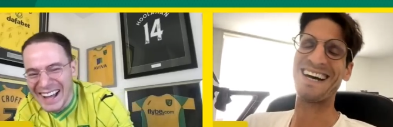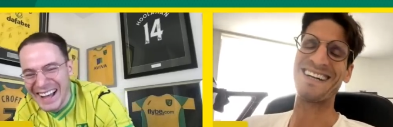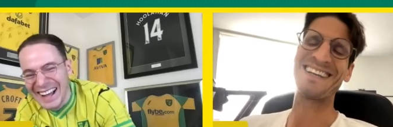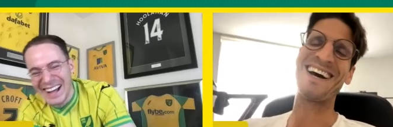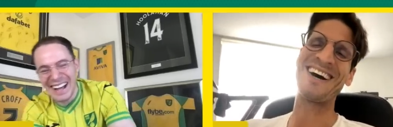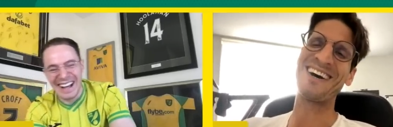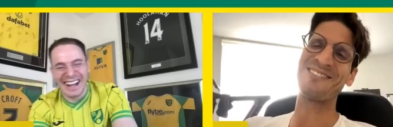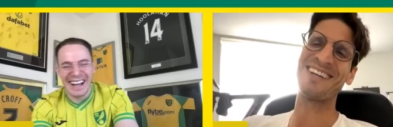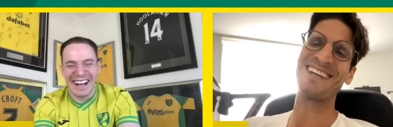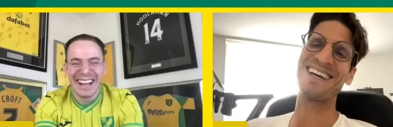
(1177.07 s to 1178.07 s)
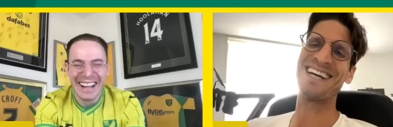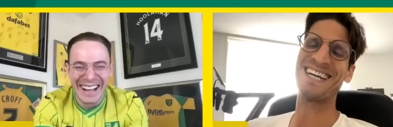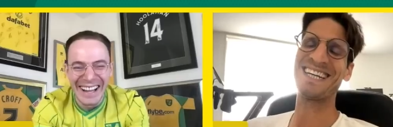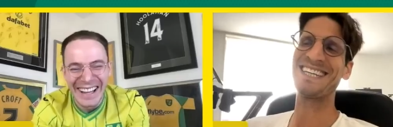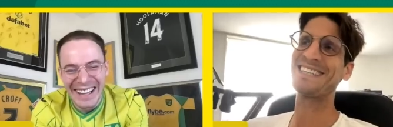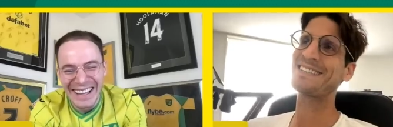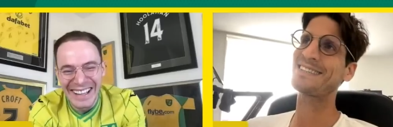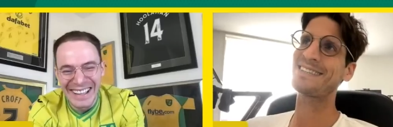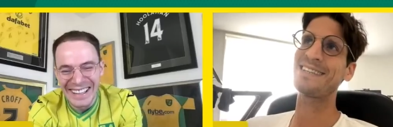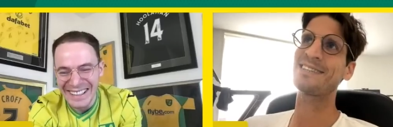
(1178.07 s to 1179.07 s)
Speaker 1: no, I mean uh,
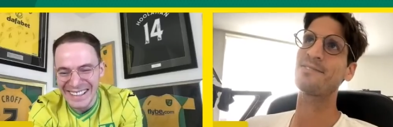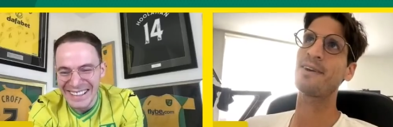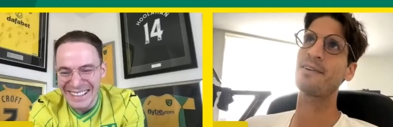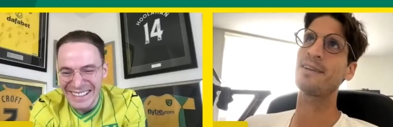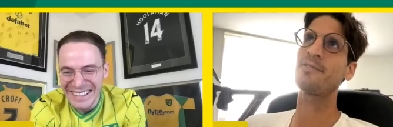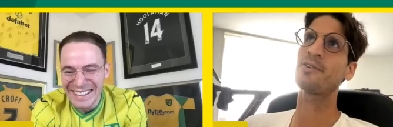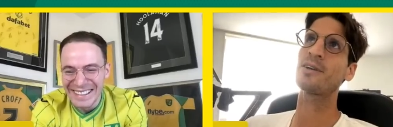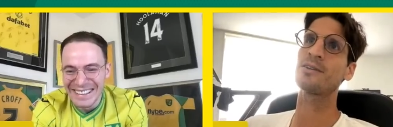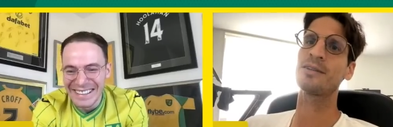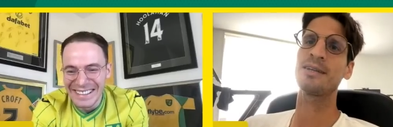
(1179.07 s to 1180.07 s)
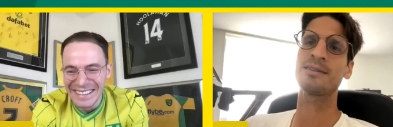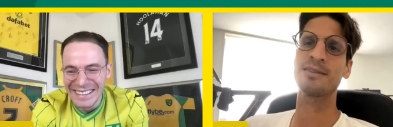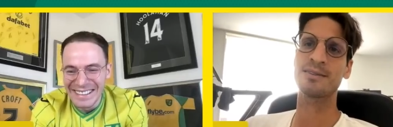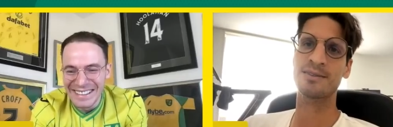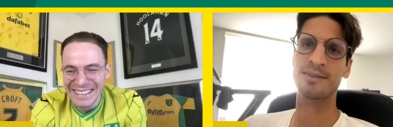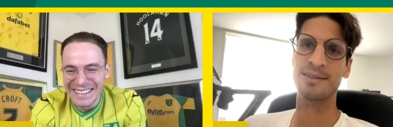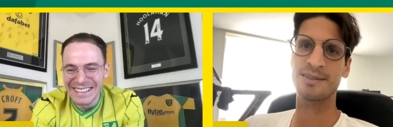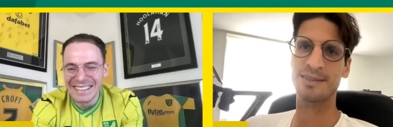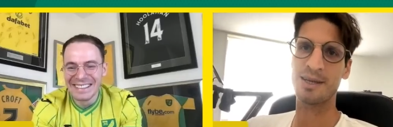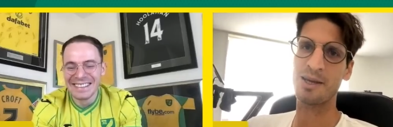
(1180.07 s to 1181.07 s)
it's it's very difficult. Diss is
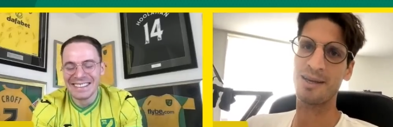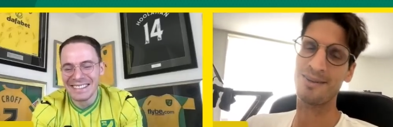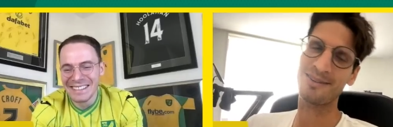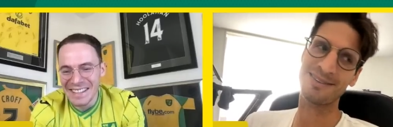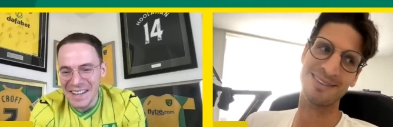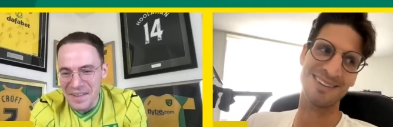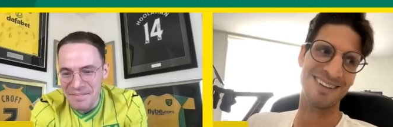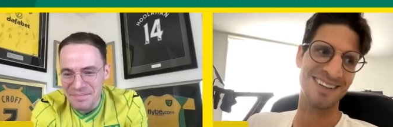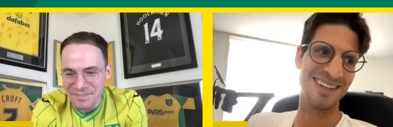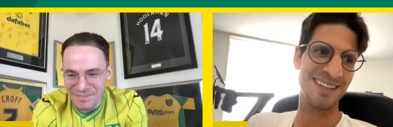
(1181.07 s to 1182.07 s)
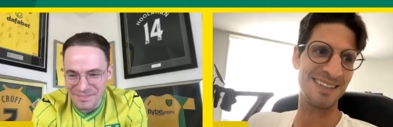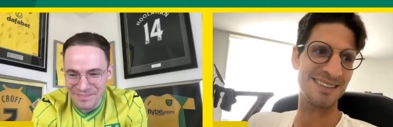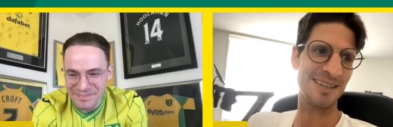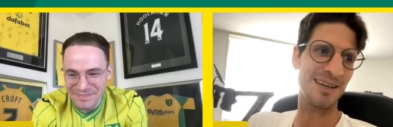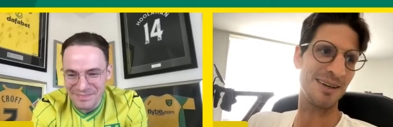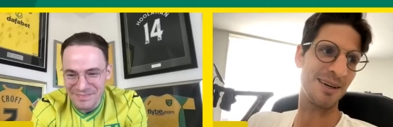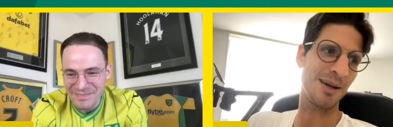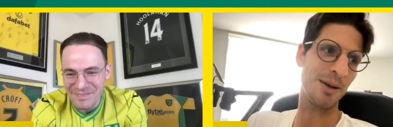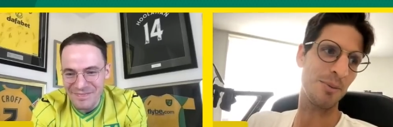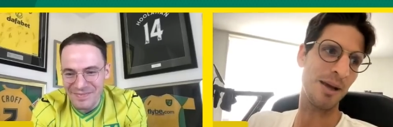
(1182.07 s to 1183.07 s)
is. Uh, is
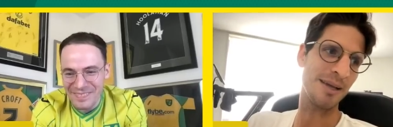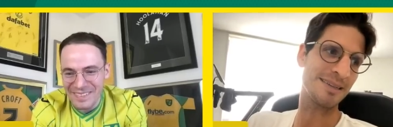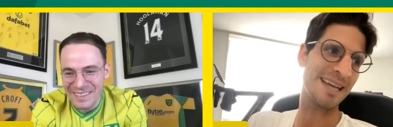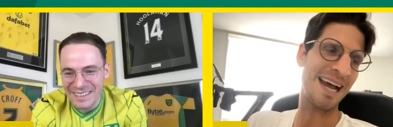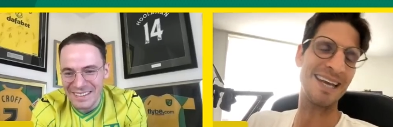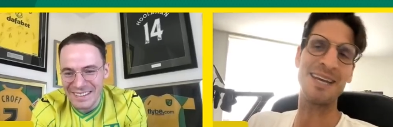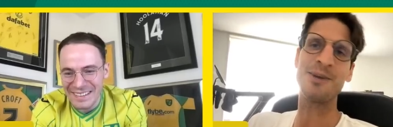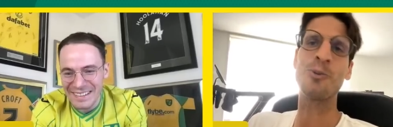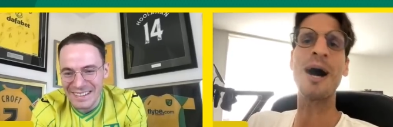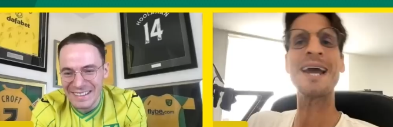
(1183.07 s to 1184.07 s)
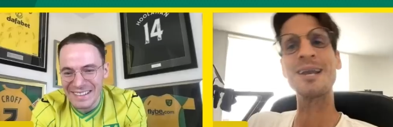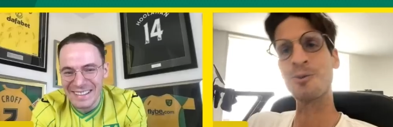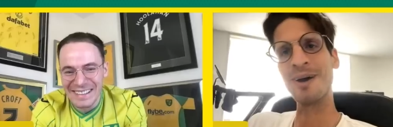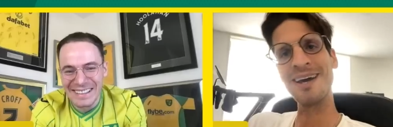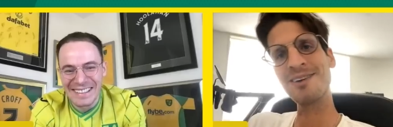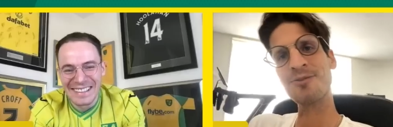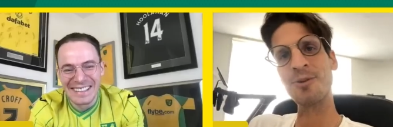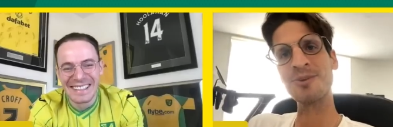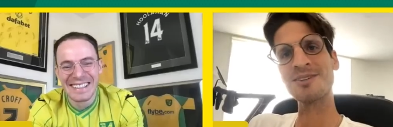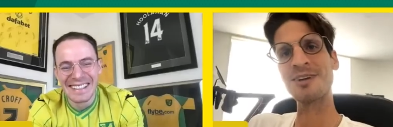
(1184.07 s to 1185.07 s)
uh, a, a, tiny while away
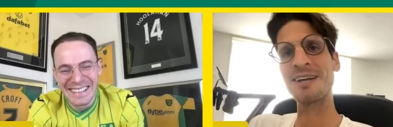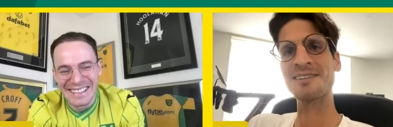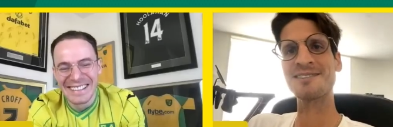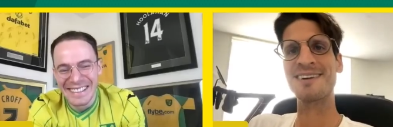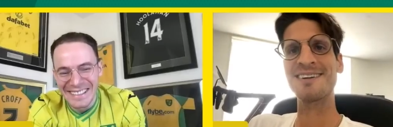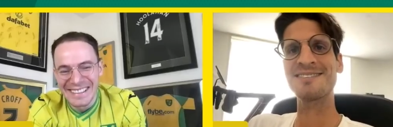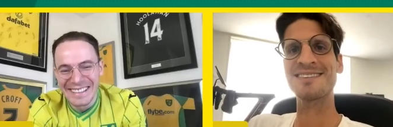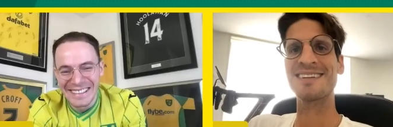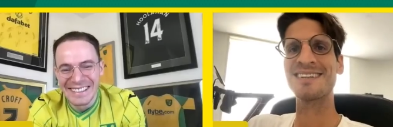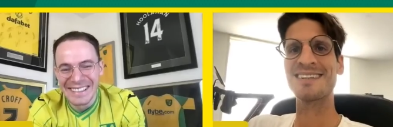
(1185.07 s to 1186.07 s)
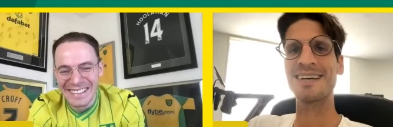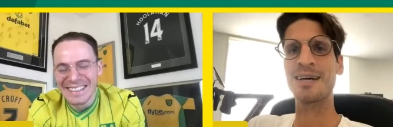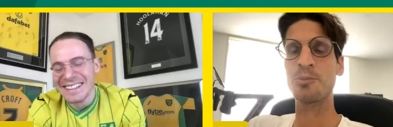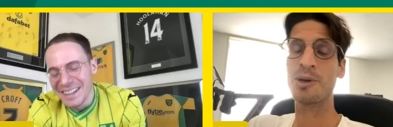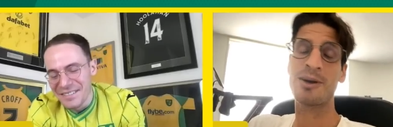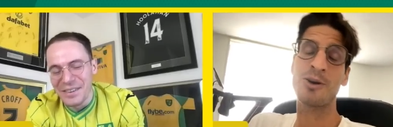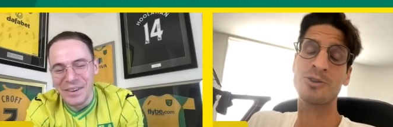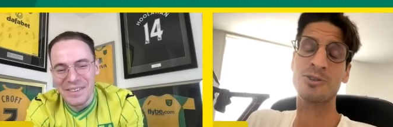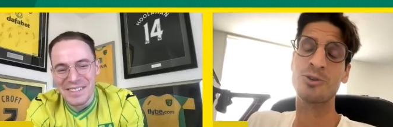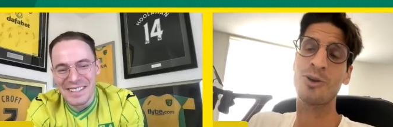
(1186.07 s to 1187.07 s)
from the training ground and uh, but
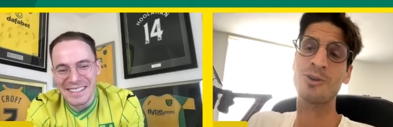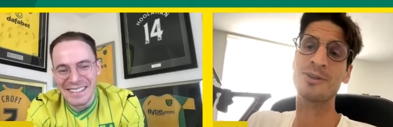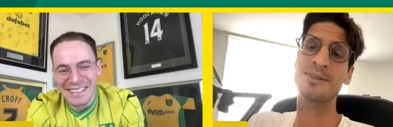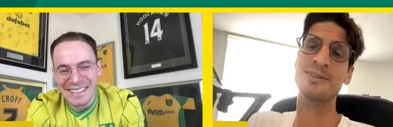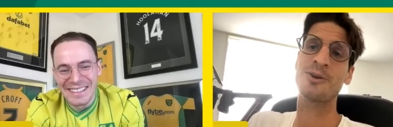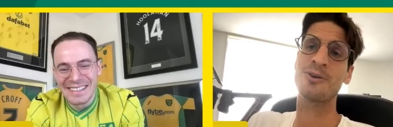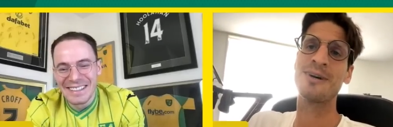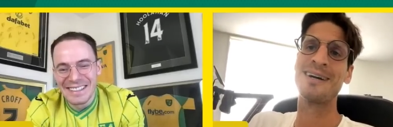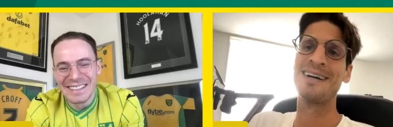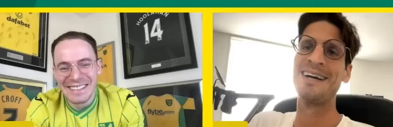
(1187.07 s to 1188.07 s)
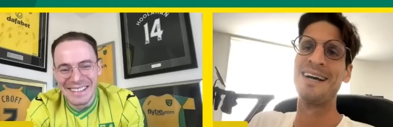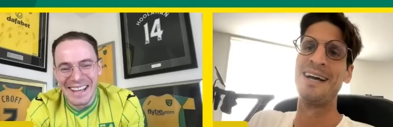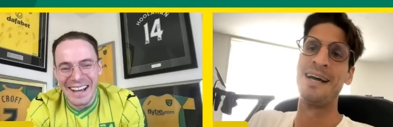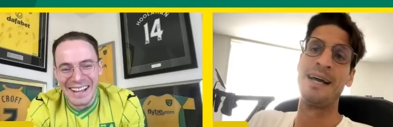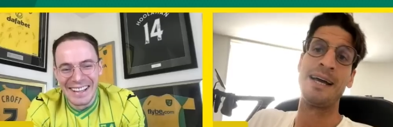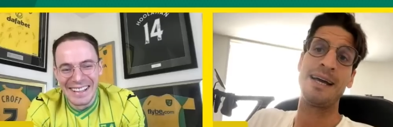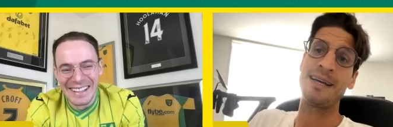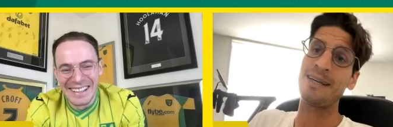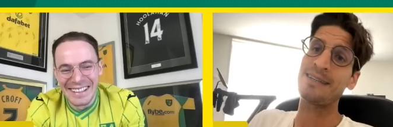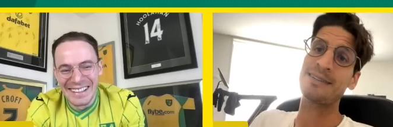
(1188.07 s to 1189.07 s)
closer to london so yeah
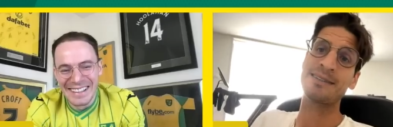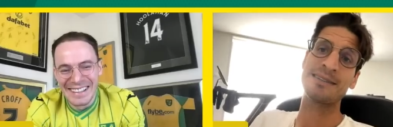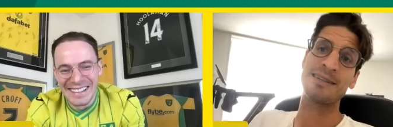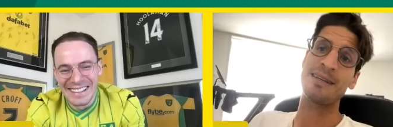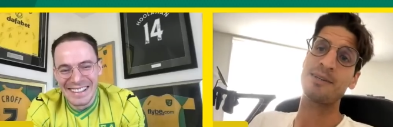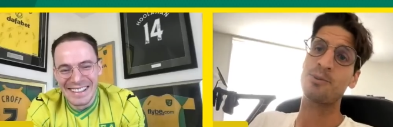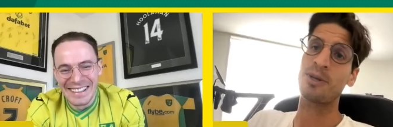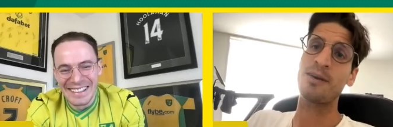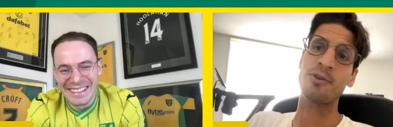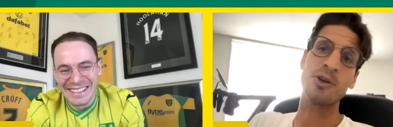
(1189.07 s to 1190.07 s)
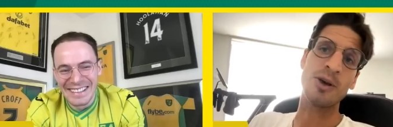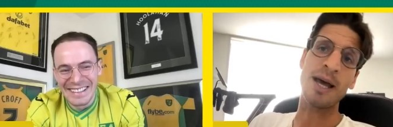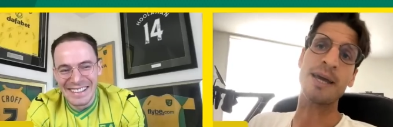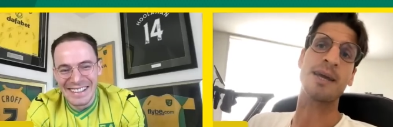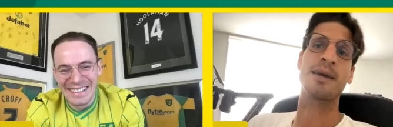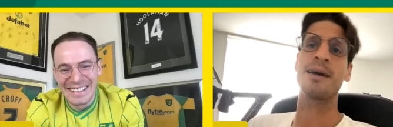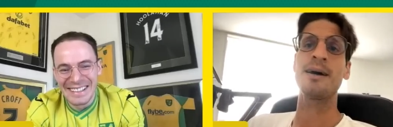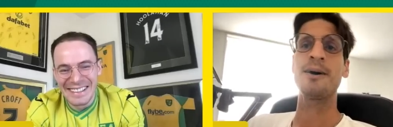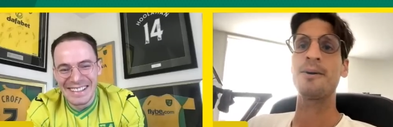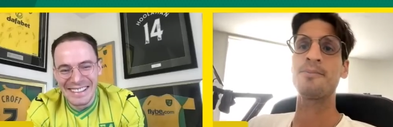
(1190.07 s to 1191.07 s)
it's it's whatever you like
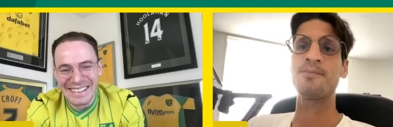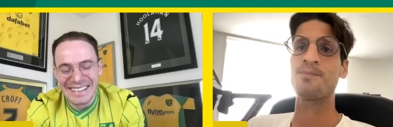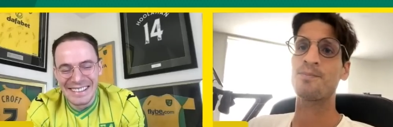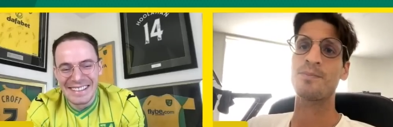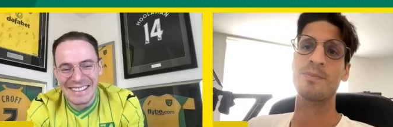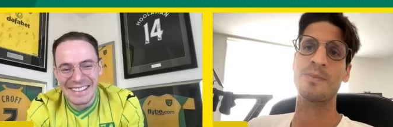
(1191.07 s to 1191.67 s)
um,